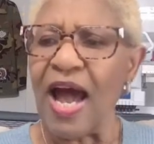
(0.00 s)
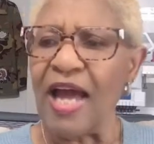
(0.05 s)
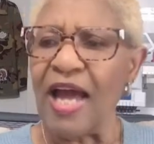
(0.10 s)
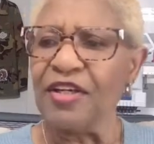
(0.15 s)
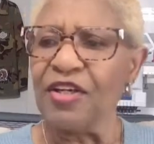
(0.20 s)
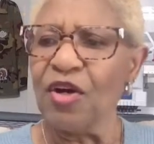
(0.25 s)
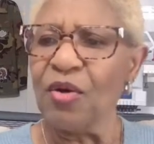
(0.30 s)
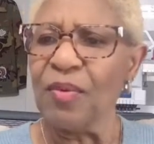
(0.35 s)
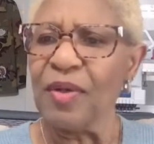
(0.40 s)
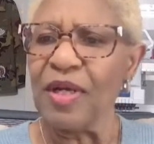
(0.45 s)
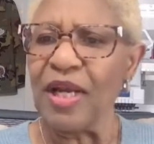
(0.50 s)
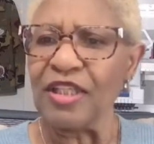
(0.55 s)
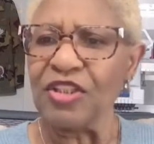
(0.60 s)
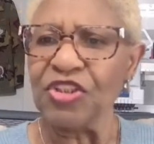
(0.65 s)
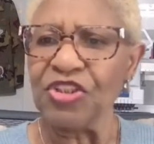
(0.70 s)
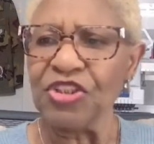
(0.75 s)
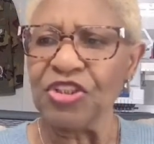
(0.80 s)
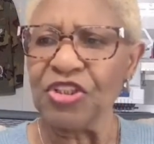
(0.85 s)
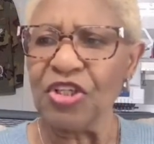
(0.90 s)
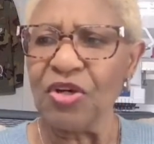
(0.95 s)
know when I
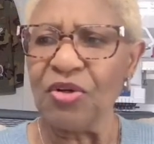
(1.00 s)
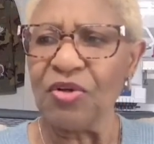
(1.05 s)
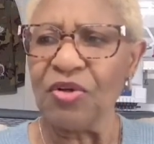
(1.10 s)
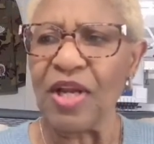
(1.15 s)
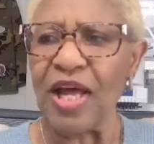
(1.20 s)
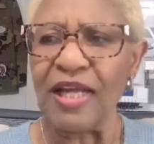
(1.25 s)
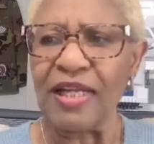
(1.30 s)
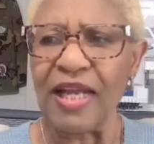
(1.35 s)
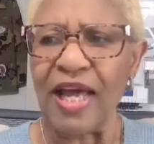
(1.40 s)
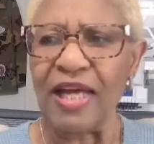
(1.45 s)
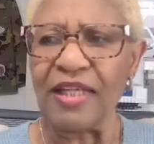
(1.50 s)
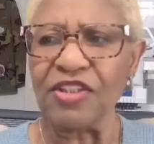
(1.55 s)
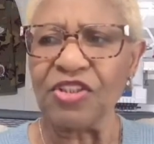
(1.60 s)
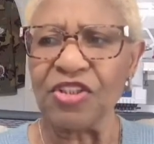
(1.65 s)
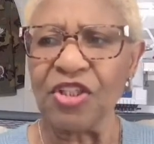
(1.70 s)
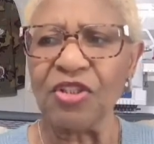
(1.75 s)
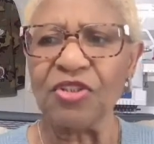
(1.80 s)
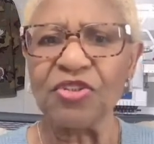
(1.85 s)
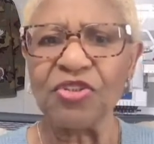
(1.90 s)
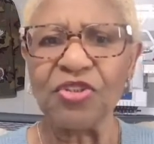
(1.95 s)

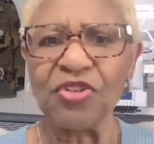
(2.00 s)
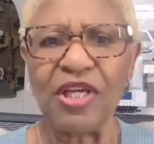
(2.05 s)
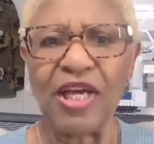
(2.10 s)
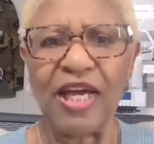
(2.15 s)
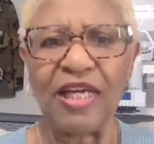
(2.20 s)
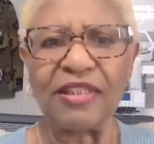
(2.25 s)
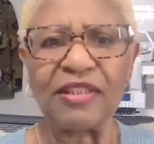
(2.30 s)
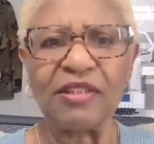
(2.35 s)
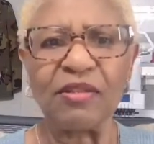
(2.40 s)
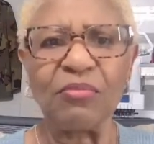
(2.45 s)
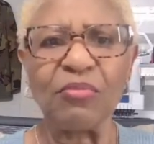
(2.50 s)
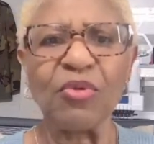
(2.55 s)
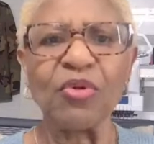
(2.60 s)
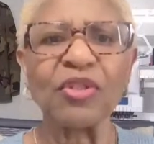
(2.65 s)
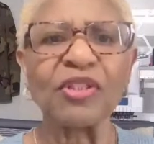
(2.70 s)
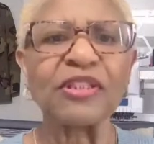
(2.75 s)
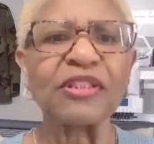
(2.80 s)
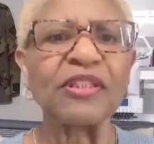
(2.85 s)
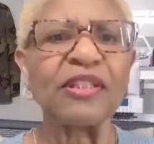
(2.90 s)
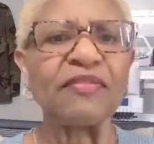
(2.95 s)
showed you guys some
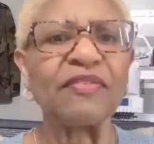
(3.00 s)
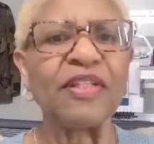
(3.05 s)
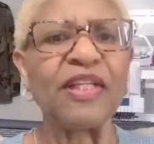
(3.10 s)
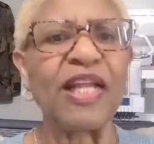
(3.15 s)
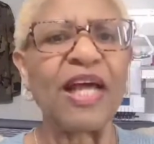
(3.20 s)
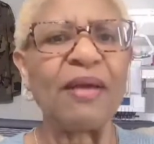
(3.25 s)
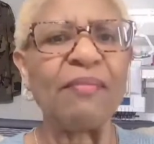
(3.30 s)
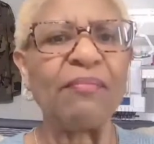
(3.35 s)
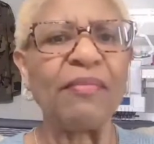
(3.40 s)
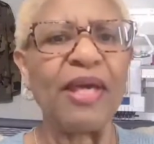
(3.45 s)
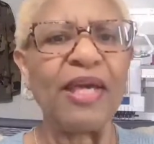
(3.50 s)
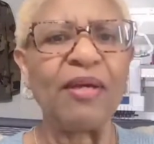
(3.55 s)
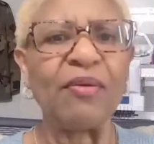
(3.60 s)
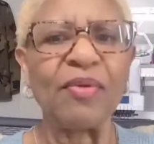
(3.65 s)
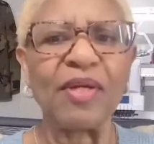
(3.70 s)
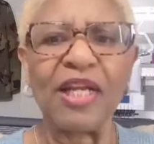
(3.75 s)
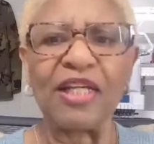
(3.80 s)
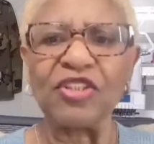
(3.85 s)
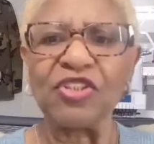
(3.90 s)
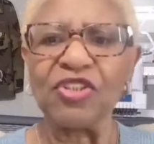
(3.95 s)
more stuff that I made
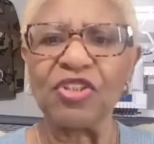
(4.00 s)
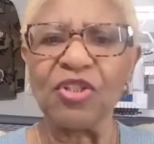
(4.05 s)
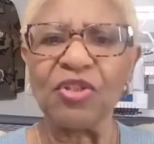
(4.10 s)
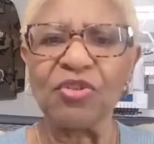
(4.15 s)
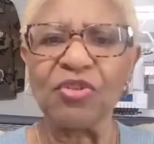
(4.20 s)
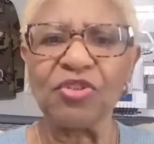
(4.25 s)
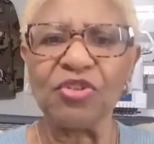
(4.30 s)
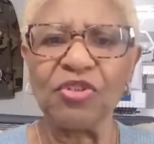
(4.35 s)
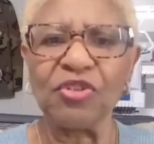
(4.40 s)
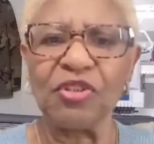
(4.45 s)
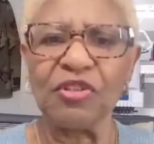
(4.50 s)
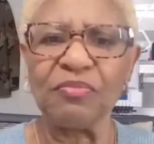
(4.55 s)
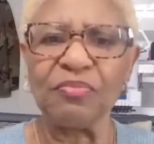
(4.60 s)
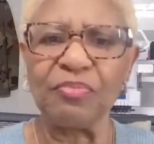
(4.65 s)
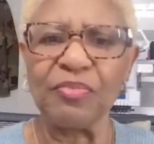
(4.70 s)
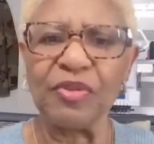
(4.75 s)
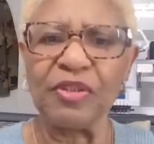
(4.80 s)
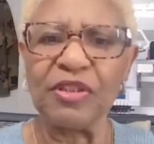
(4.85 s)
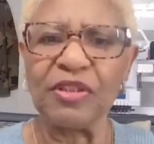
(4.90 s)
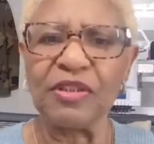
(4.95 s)
when I showed you
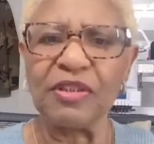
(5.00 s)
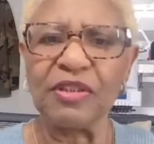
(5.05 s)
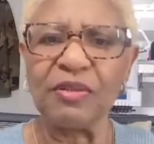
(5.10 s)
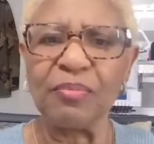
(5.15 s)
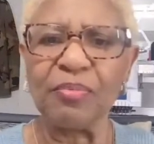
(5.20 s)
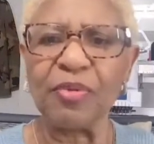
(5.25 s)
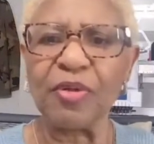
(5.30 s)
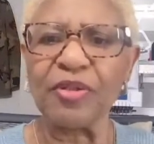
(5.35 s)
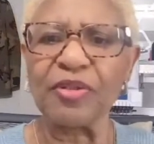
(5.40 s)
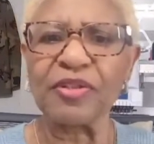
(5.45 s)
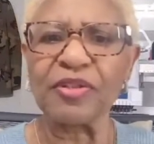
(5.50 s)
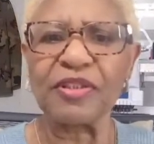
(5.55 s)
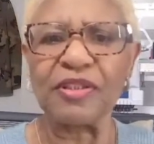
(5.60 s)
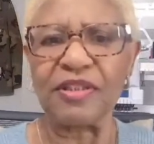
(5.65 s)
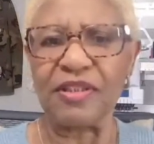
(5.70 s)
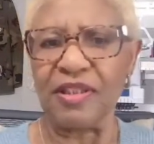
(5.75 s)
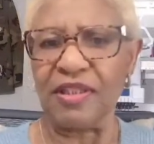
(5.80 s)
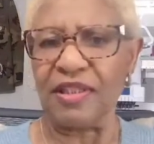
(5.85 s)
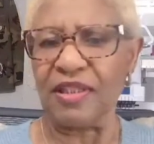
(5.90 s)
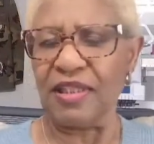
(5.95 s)
the
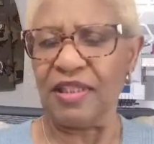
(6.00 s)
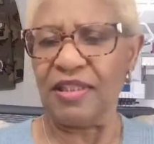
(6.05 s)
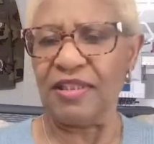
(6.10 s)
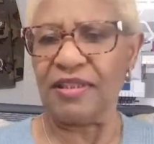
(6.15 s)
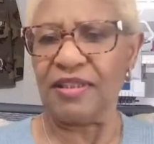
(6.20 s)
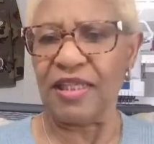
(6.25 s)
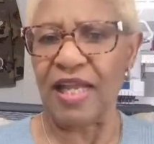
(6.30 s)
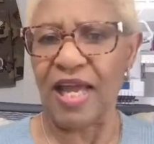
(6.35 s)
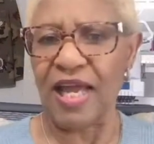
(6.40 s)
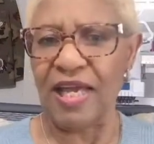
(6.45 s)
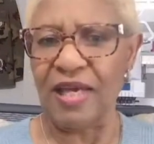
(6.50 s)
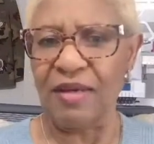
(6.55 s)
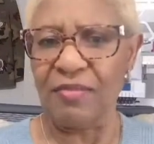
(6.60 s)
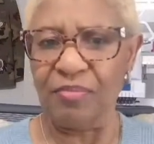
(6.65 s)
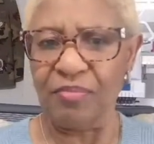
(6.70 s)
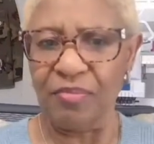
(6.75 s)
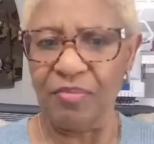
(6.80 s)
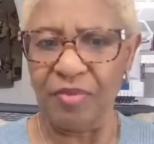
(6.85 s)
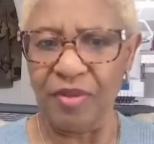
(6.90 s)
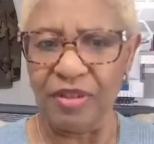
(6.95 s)
purses and things that I had,
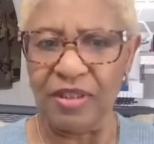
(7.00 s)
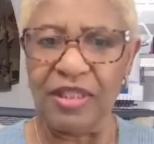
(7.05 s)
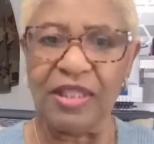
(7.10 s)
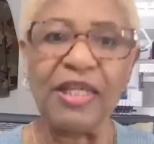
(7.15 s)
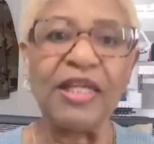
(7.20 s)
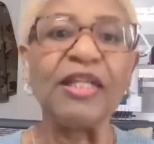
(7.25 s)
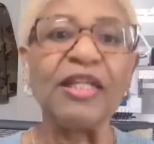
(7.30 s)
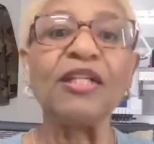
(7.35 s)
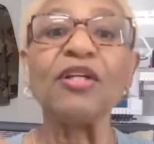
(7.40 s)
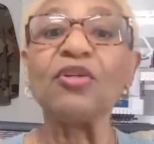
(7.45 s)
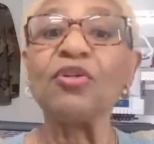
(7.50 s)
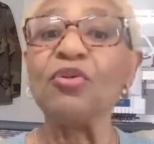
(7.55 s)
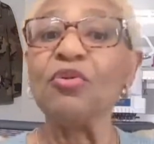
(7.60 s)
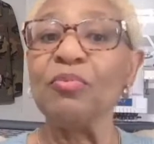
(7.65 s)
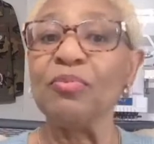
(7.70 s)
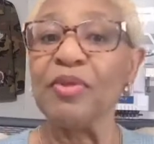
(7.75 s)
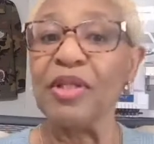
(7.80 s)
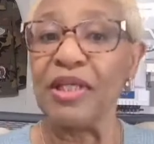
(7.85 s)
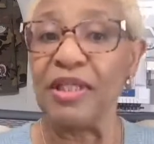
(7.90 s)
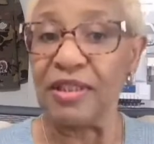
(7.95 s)
the in the
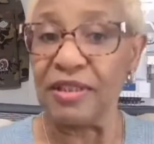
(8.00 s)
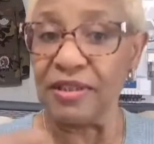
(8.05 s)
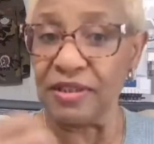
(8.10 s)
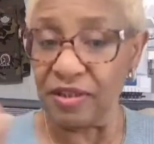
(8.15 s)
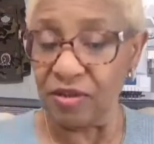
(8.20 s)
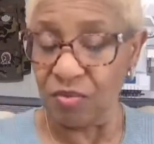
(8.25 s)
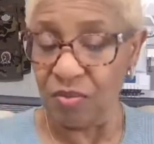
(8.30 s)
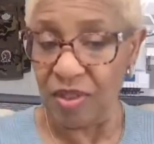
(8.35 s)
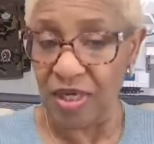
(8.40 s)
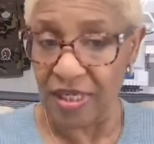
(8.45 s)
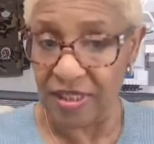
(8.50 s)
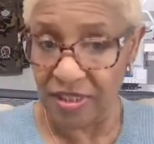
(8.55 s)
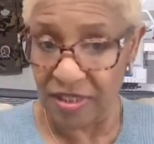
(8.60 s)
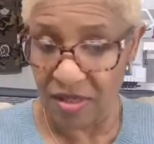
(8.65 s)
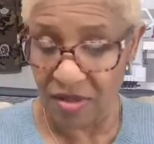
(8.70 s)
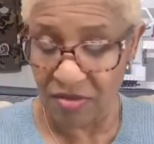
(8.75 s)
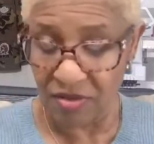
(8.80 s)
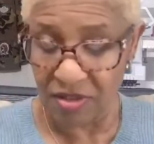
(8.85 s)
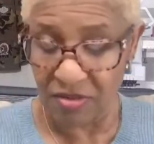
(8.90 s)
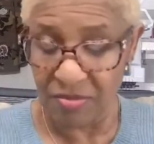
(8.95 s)
hoop things is what I
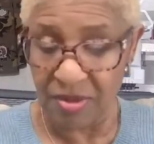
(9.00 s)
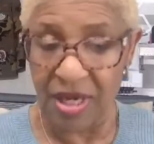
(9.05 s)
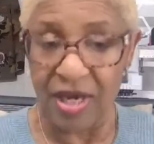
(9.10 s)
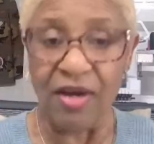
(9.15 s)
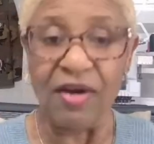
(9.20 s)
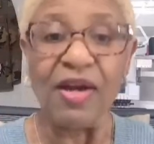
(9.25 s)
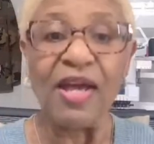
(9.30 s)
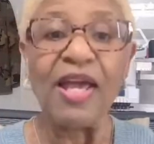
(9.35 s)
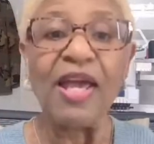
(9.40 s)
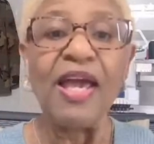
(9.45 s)
talked about.